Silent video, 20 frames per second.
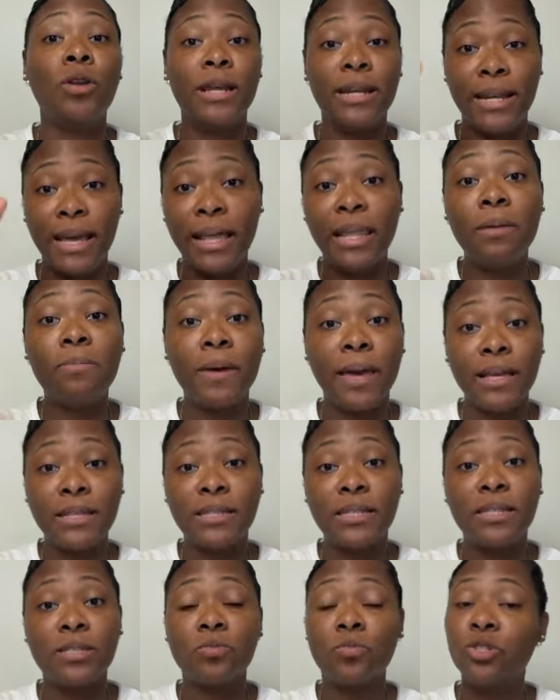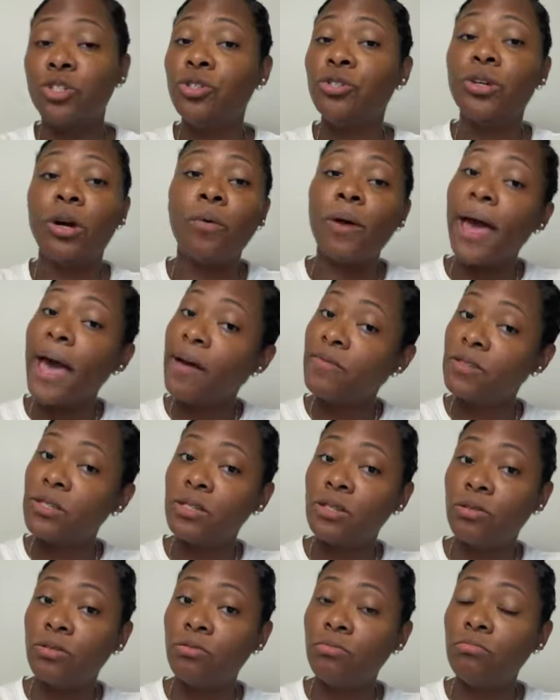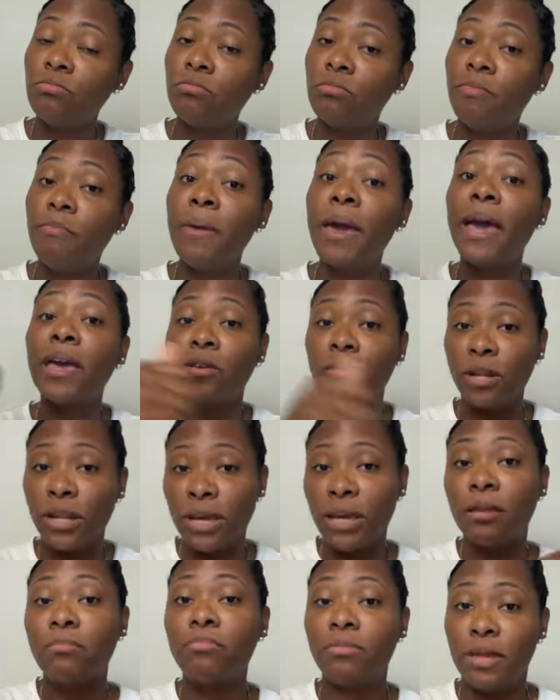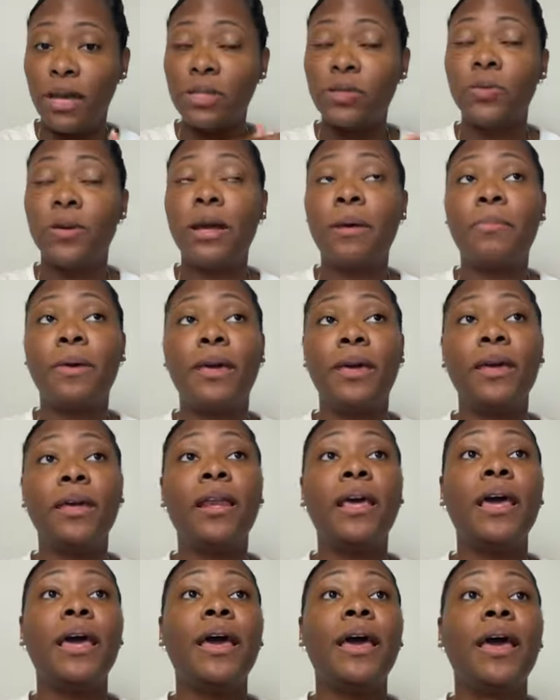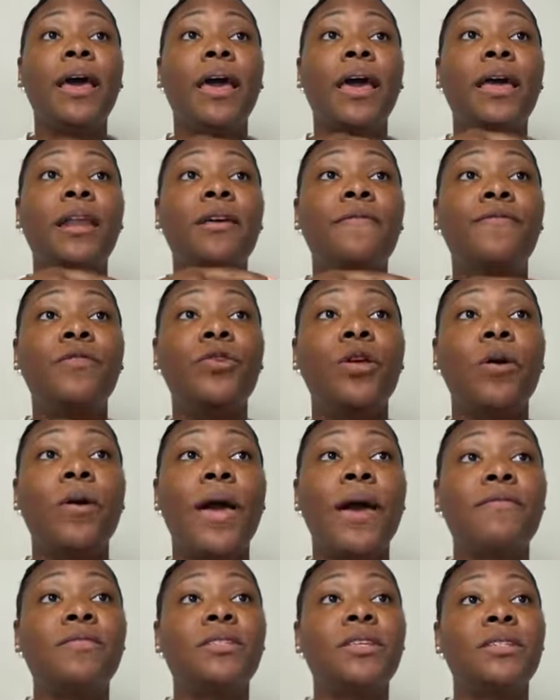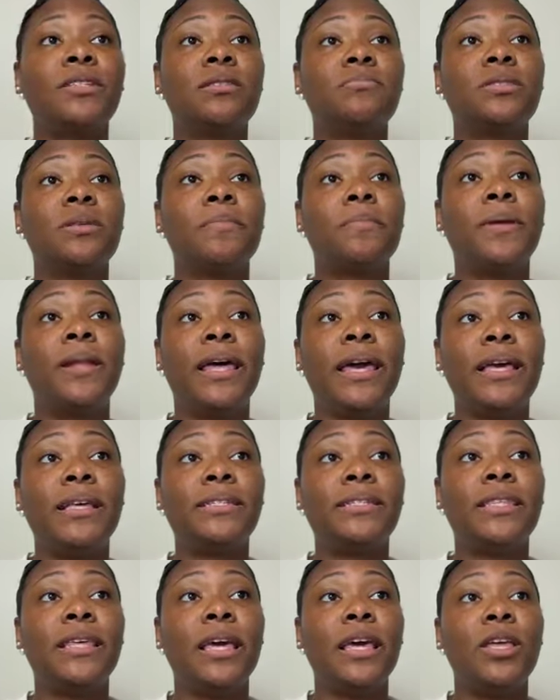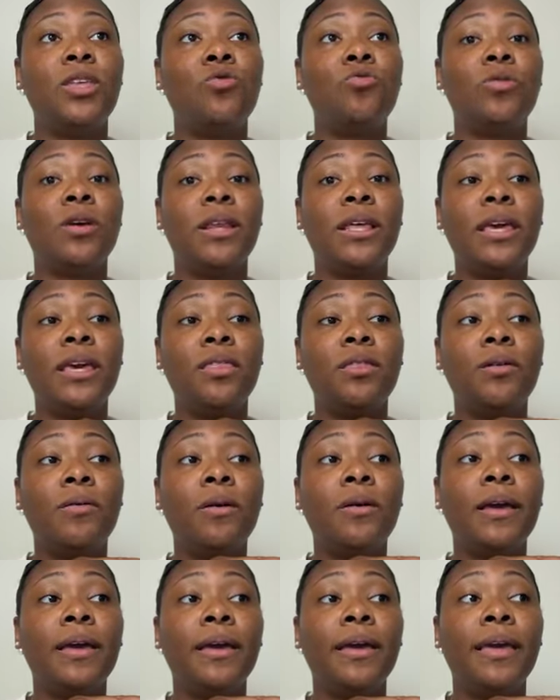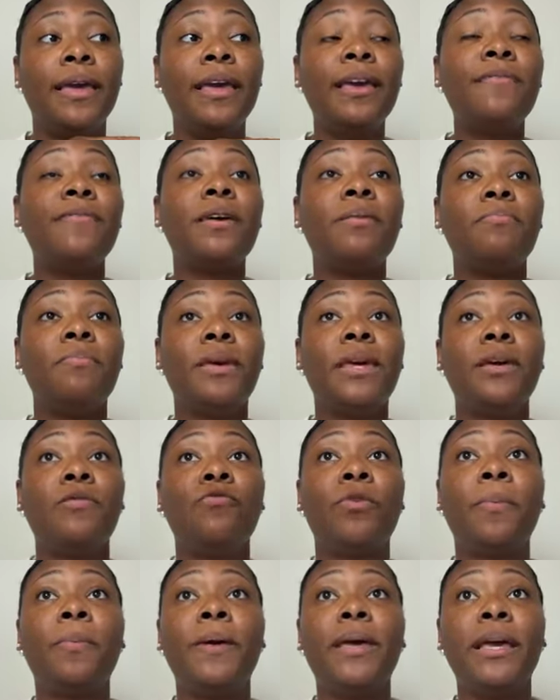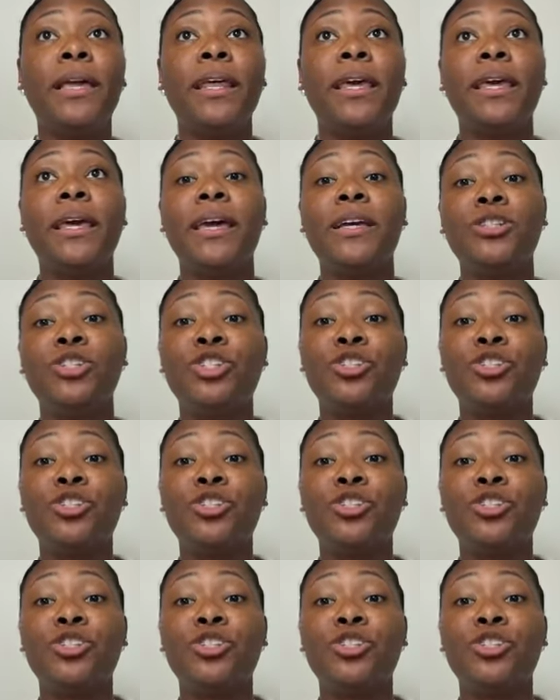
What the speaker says: on a daily basis, which you don't have to do manually. That's what I mean. And if you don't have systems in place, then you can even be repeating